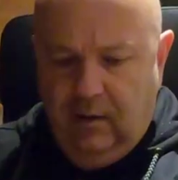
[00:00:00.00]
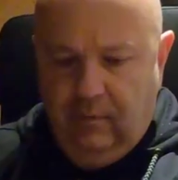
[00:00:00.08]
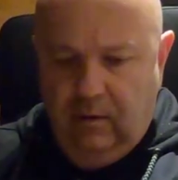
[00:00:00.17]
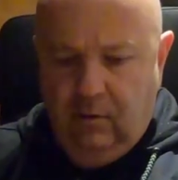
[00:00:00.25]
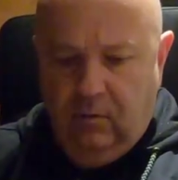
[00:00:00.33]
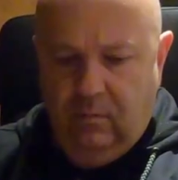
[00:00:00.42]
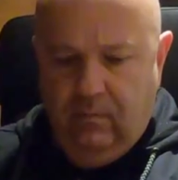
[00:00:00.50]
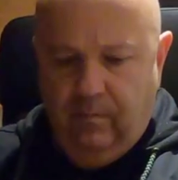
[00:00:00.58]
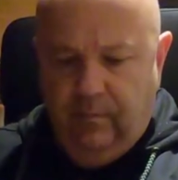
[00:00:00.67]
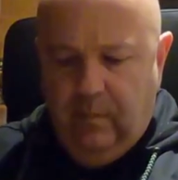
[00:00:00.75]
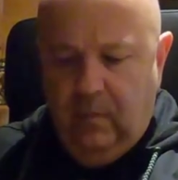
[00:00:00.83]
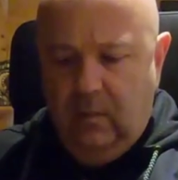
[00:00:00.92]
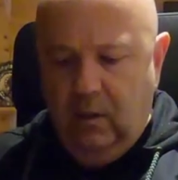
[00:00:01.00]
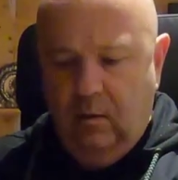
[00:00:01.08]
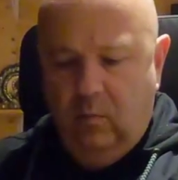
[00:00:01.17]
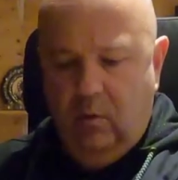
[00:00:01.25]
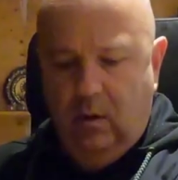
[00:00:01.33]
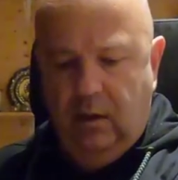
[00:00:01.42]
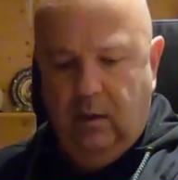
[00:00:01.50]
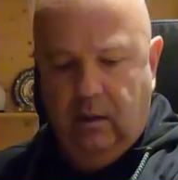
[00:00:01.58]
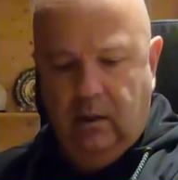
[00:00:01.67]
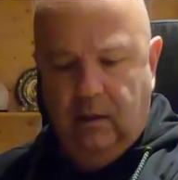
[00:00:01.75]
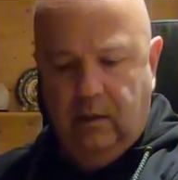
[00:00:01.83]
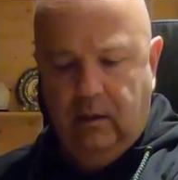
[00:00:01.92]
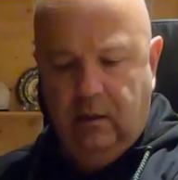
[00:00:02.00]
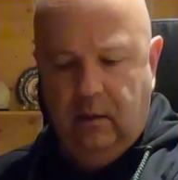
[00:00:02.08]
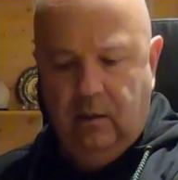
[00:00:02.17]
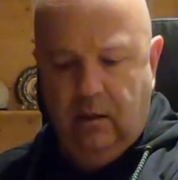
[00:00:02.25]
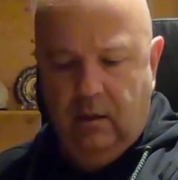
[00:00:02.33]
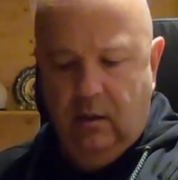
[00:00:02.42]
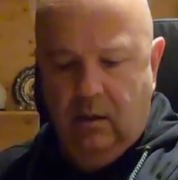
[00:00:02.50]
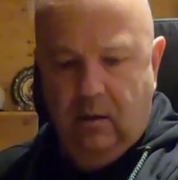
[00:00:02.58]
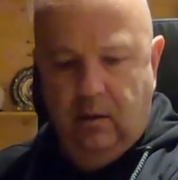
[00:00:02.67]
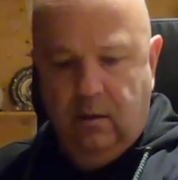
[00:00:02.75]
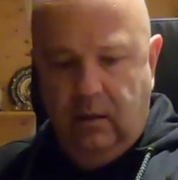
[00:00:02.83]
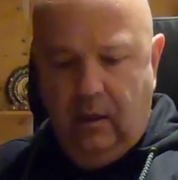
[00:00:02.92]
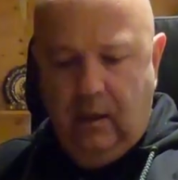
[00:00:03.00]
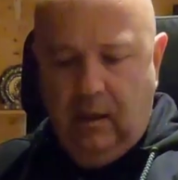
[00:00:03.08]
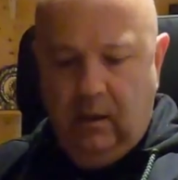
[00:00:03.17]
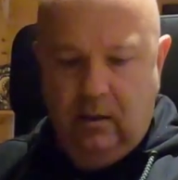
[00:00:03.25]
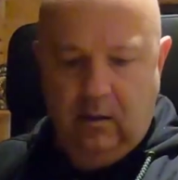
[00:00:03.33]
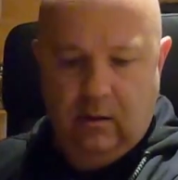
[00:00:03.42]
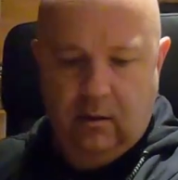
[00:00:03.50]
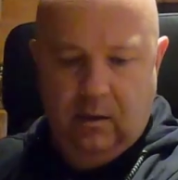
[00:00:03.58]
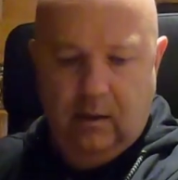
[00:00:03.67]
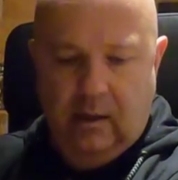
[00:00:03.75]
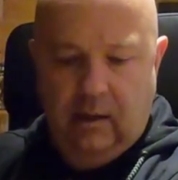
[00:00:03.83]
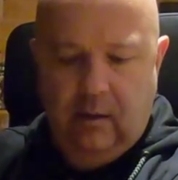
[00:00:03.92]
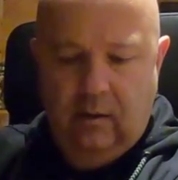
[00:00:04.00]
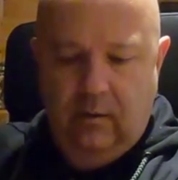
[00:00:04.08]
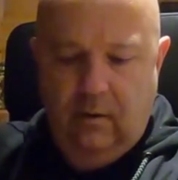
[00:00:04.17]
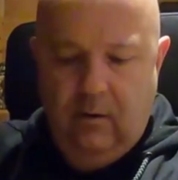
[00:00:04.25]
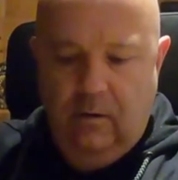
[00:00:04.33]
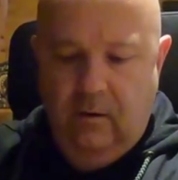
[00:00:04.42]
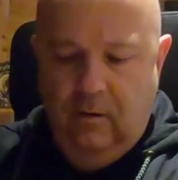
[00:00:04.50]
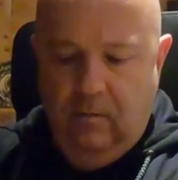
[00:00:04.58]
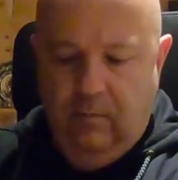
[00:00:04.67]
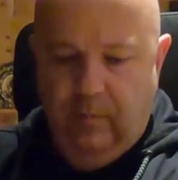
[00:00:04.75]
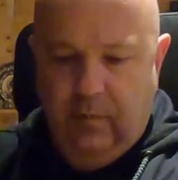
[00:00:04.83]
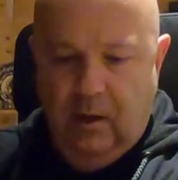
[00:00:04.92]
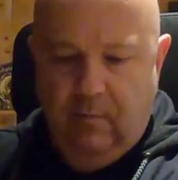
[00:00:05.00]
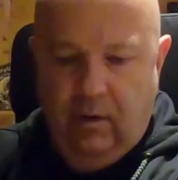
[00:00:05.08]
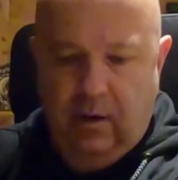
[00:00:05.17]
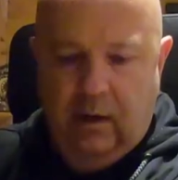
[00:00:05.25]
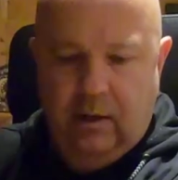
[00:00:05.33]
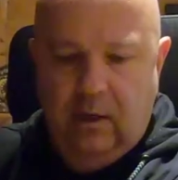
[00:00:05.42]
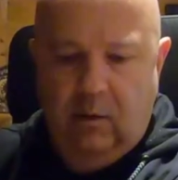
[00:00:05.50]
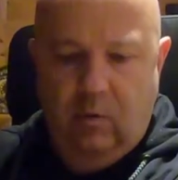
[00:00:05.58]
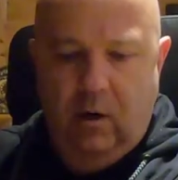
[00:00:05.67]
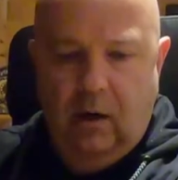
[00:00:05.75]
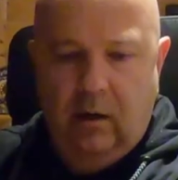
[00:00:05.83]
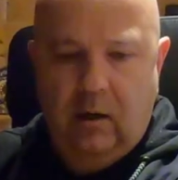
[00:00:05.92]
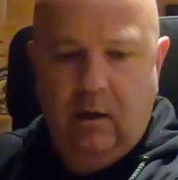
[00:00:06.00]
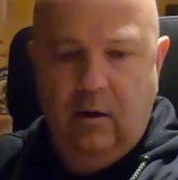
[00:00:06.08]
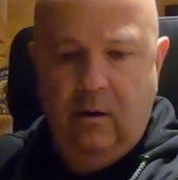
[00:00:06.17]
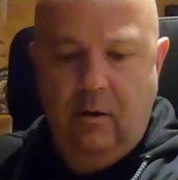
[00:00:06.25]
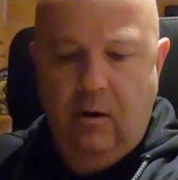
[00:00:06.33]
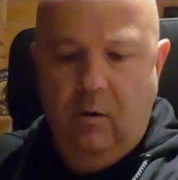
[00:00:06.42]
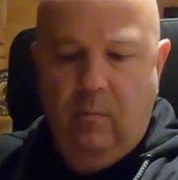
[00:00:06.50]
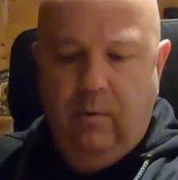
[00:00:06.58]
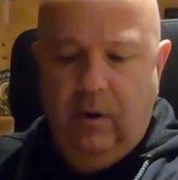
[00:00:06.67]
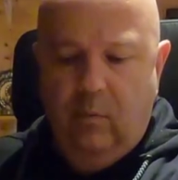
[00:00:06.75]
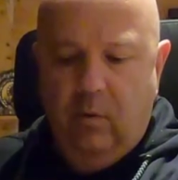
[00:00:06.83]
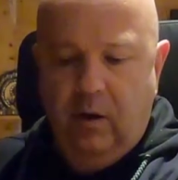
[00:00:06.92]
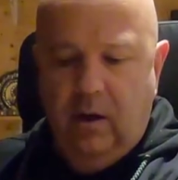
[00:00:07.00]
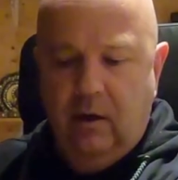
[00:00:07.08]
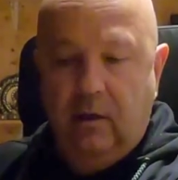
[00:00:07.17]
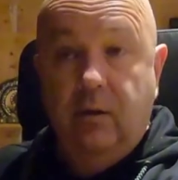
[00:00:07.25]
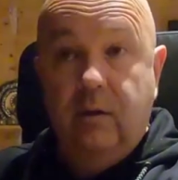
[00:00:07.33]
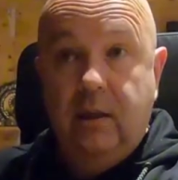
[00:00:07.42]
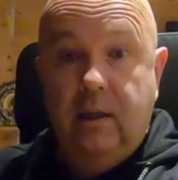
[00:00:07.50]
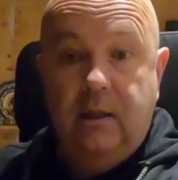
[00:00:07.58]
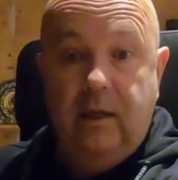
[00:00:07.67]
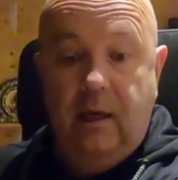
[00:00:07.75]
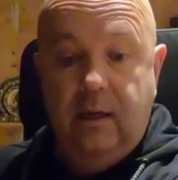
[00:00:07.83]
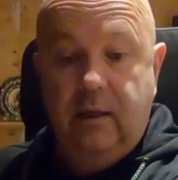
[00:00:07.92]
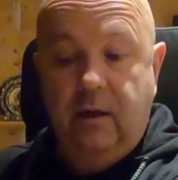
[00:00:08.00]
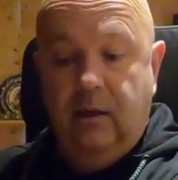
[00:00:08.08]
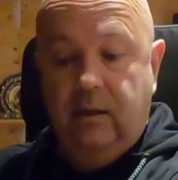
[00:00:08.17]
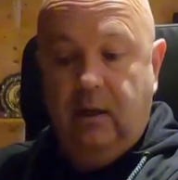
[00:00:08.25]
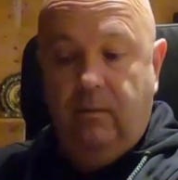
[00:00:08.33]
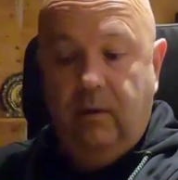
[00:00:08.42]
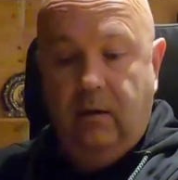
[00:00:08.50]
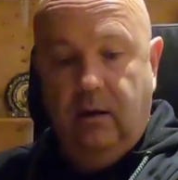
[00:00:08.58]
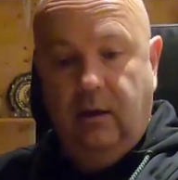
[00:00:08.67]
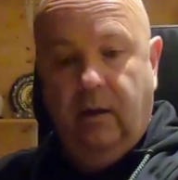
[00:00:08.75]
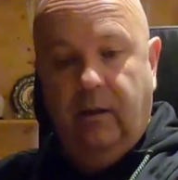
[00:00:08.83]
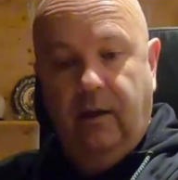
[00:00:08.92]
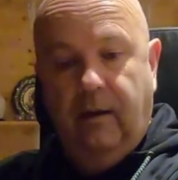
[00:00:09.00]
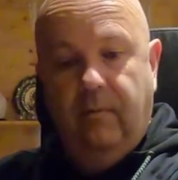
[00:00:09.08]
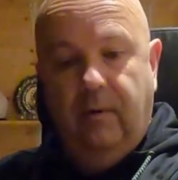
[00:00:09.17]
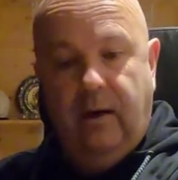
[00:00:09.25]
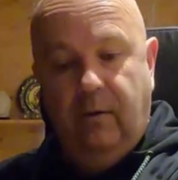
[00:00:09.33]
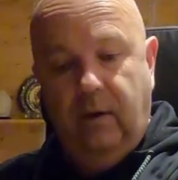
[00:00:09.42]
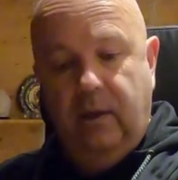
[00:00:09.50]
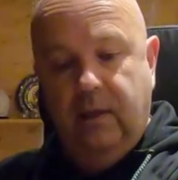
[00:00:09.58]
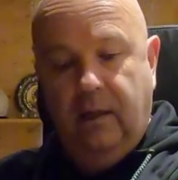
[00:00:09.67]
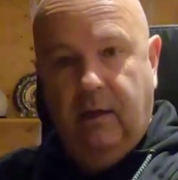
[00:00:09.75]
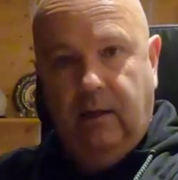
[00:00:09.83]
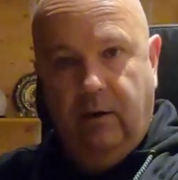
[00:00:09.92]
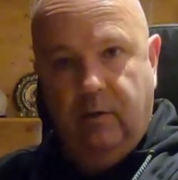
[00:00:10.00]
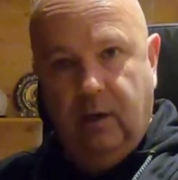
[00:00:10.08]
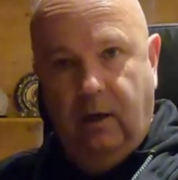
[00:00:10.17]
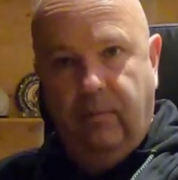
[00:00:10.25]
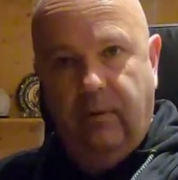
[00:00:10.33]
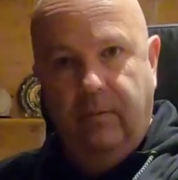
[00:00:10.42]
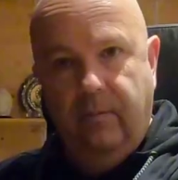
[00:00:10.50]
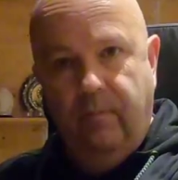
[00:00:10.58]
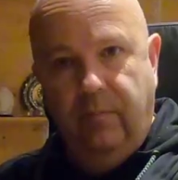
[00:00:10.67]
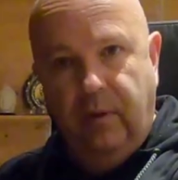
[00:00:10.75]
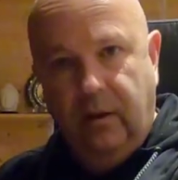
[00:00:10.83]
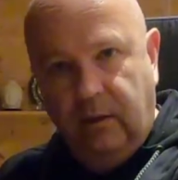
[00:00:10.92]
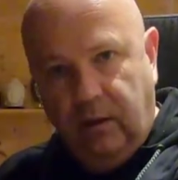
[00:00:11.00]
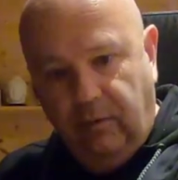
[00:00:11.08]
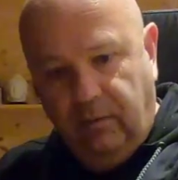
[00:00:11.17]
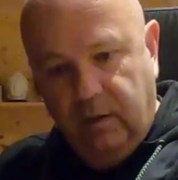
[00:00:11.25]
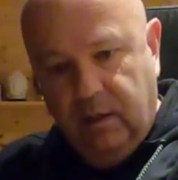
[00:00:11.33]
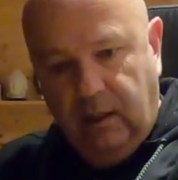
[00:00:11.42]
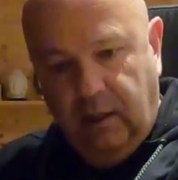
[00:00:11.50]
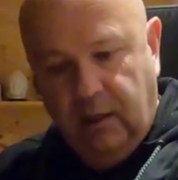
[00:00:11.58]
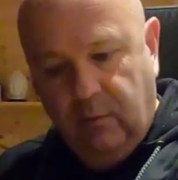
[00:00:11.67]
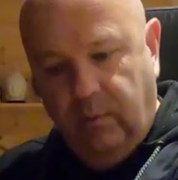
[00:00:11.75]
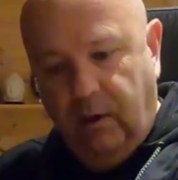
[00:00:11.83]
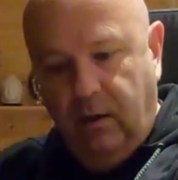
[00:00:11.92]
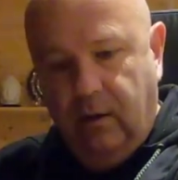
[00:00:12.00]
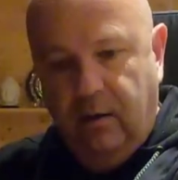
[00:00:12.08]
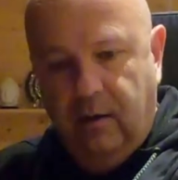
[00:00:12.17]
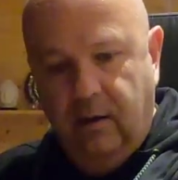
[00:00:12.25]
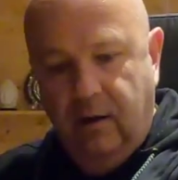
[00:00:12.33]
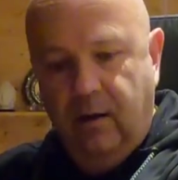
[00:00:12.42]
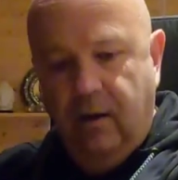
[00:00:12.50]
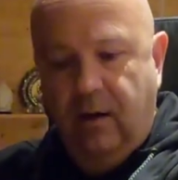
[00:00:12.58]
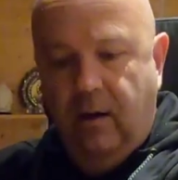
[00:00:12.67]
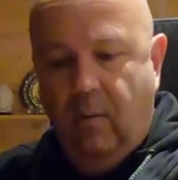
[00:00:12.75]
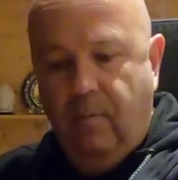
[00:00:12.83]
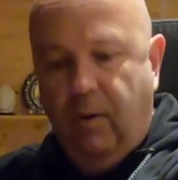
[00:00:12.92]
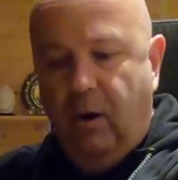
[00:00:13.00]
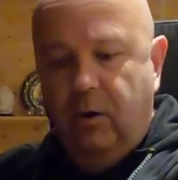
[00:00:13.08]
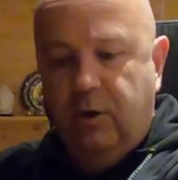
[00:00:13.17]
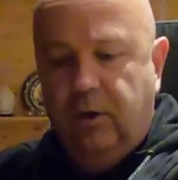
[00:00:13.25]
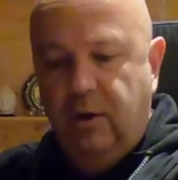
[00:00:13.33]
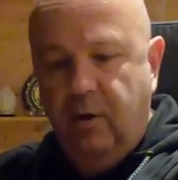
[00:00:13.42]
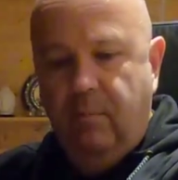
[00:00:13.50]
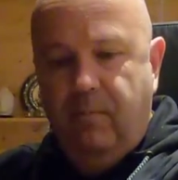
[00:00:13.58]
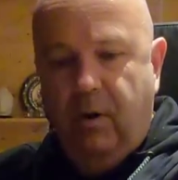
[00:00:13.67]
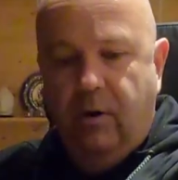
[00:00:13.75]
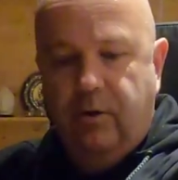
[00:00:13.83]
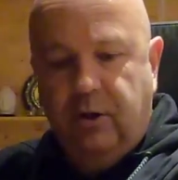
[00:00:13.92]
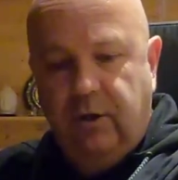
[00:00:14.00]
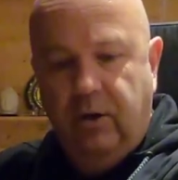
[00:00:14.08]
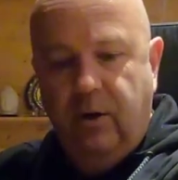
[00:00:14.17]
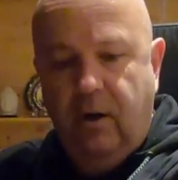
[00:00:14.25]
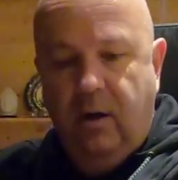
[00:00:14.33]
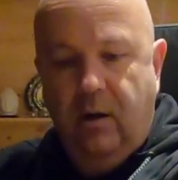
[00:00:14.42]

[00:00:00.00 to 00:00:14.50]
a little wind of this. So yeah, so that might actually work. But what I'm going to do is it's night time now. Look at that, how easy that goes up. I don't know if you can see this, but bosh, bosh.